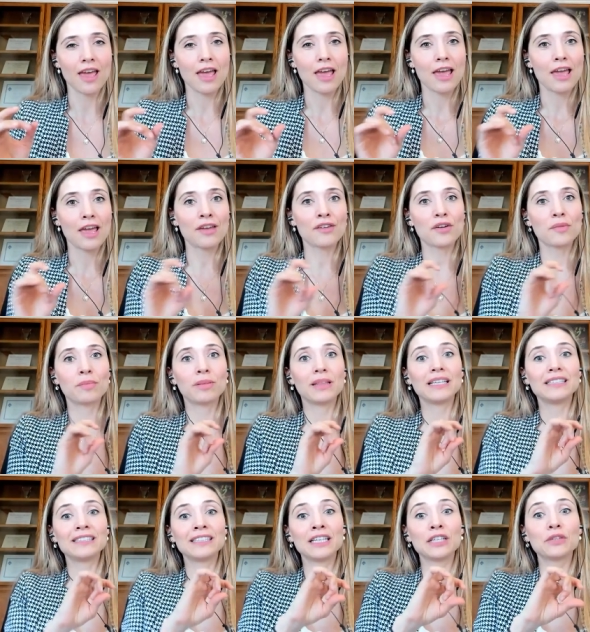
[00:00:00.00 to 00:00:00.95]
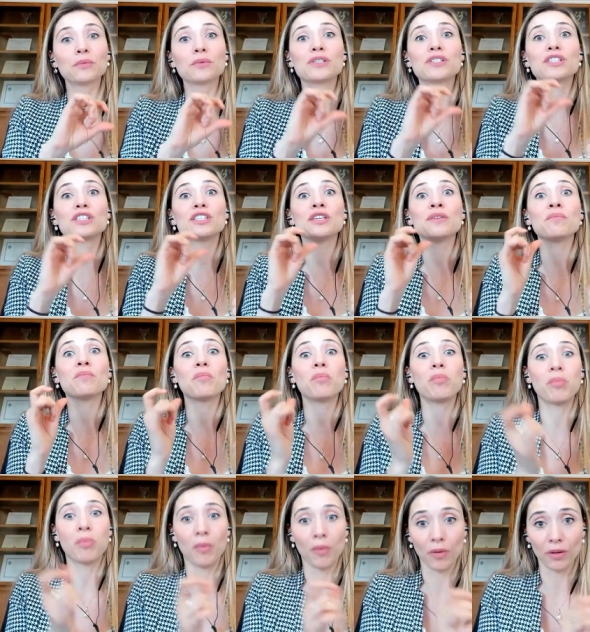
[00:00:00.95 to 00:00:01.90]
and replacing it with
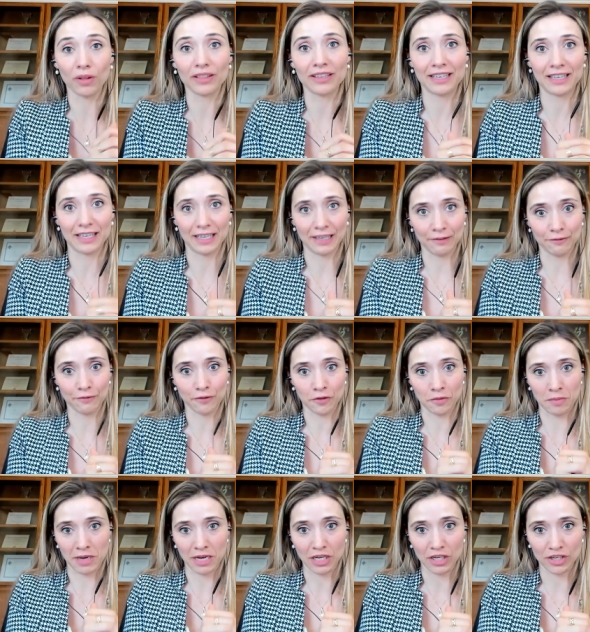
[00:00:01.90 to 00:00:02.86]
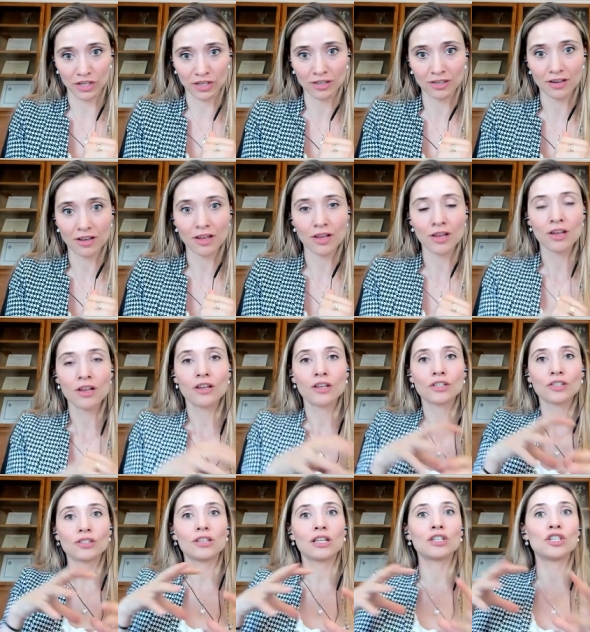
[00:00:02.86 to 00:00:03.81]
symbolic information
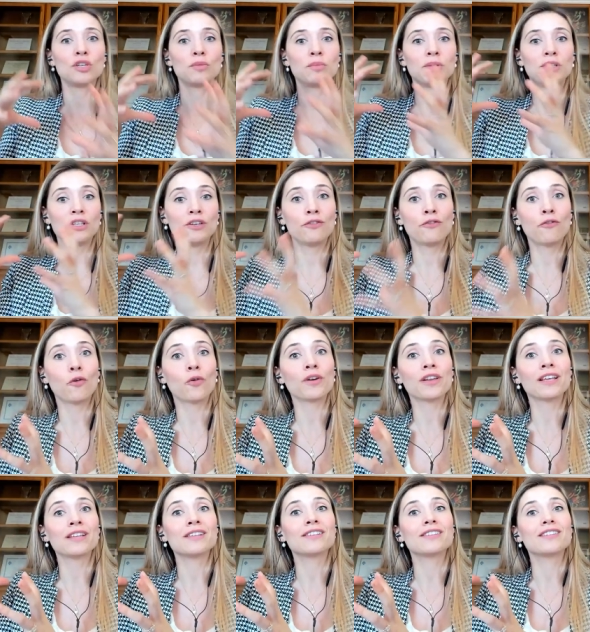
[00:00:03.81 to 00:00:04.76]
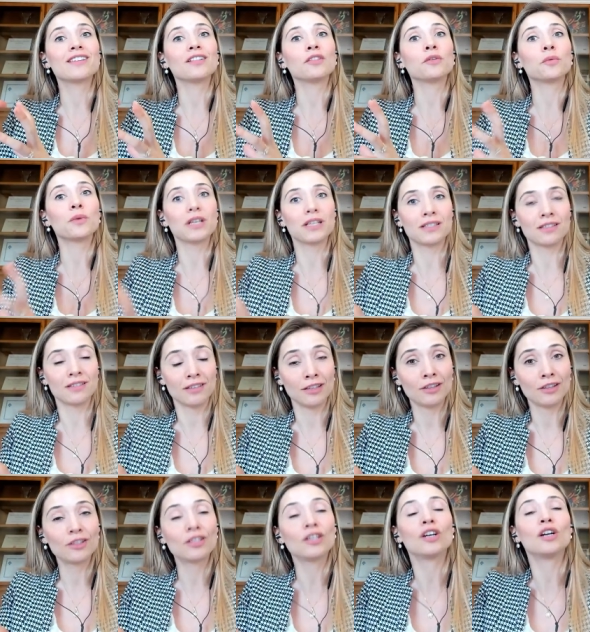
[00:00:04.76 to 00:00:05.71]
so that GPT-4 can still reason
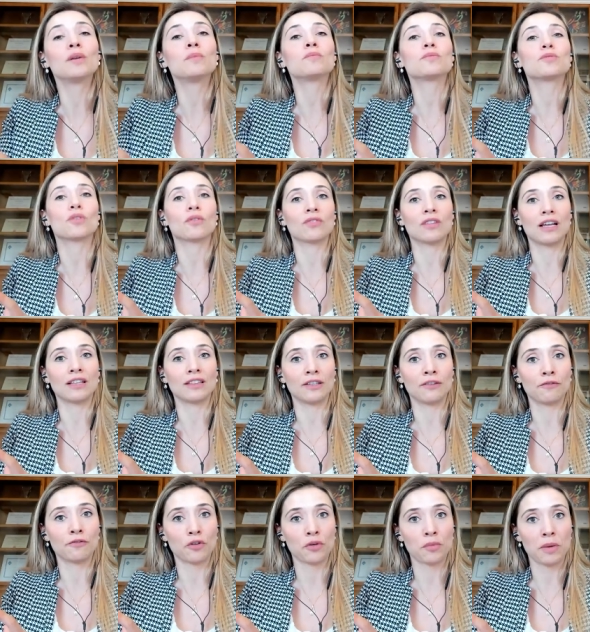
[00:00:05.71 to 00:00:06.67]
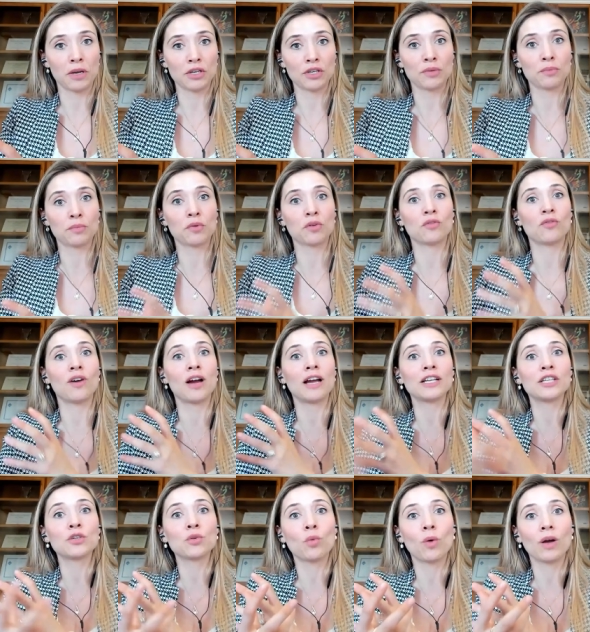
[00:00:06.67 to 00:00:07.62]
in terms of that information,
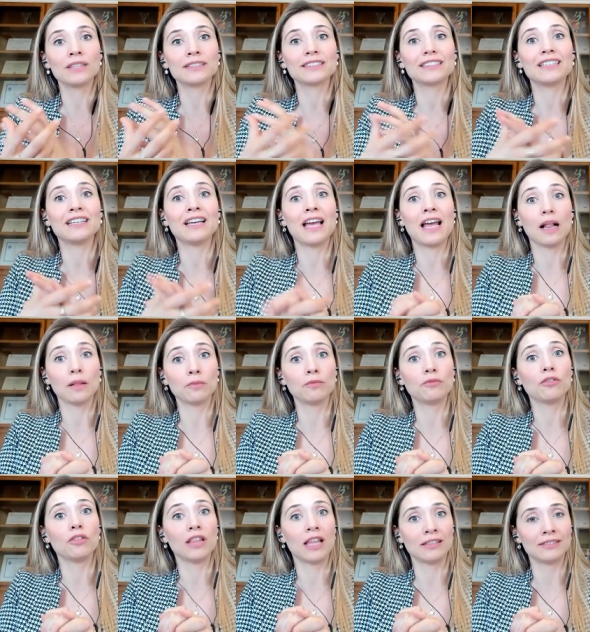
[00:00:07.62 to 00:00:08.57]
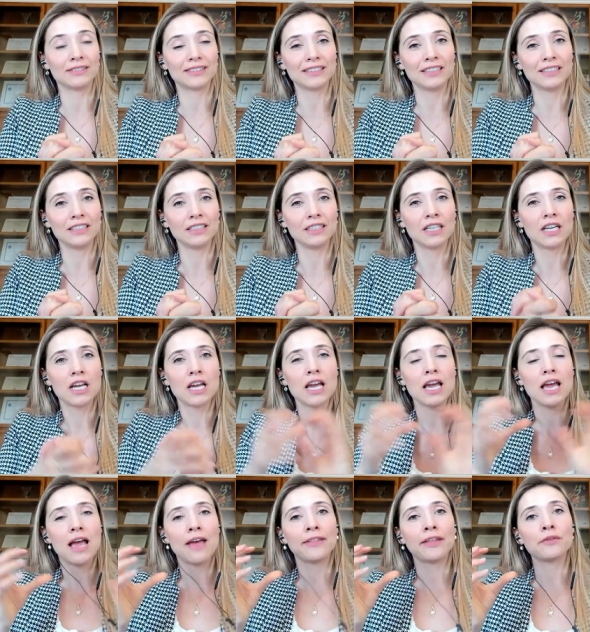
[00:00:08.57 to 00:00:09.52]
provide to us a helpful answer
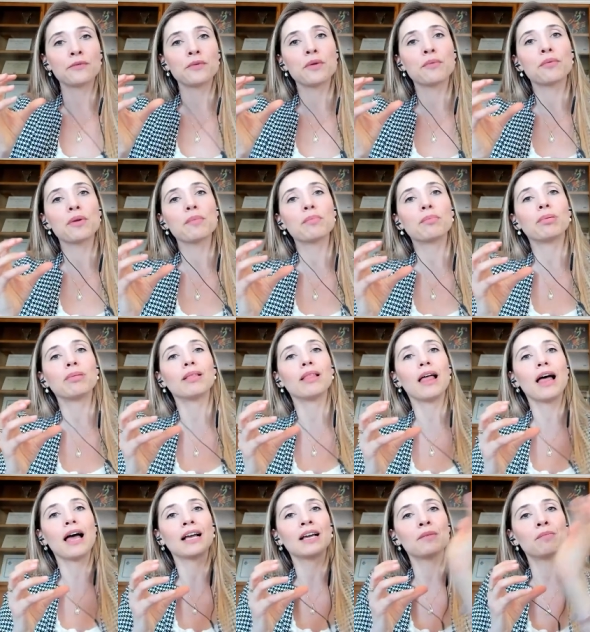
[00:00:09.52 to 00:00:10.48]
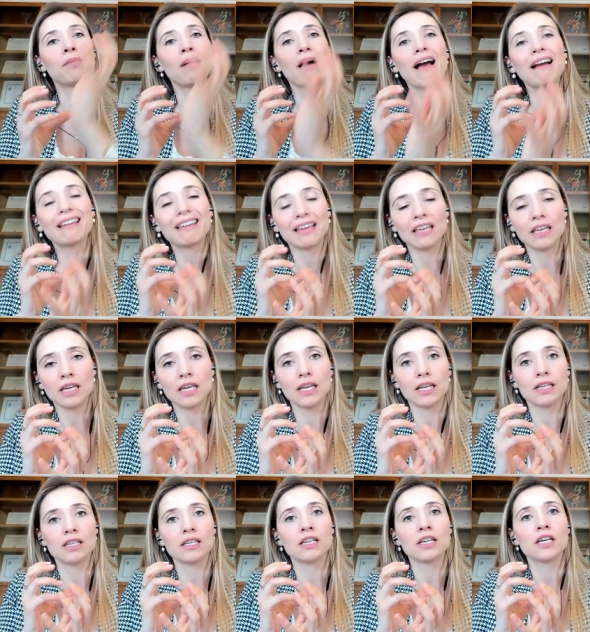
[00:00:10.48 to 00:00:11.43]
and then we replug back
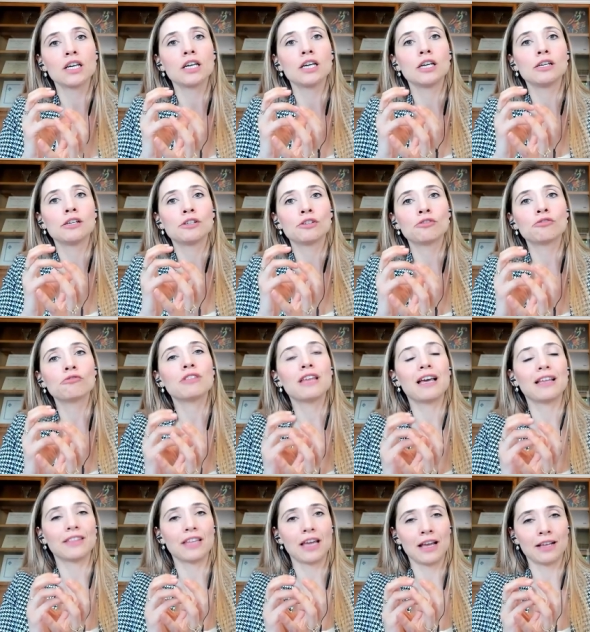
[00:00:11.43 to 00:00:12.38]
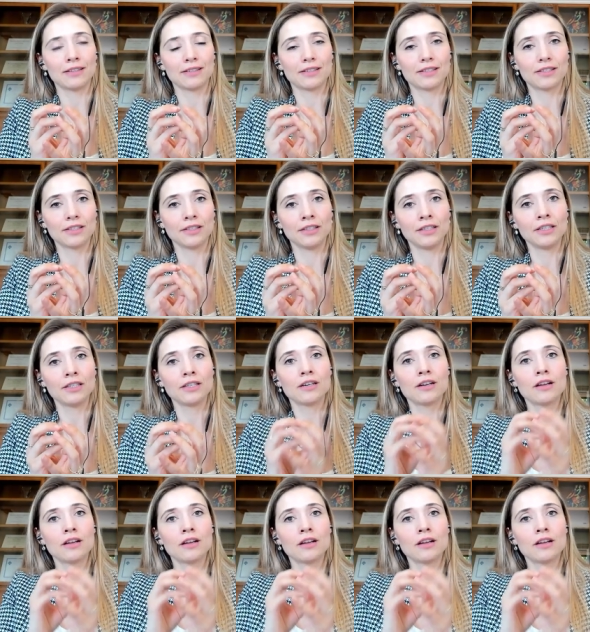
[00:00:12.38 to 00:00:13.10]
in to that answer,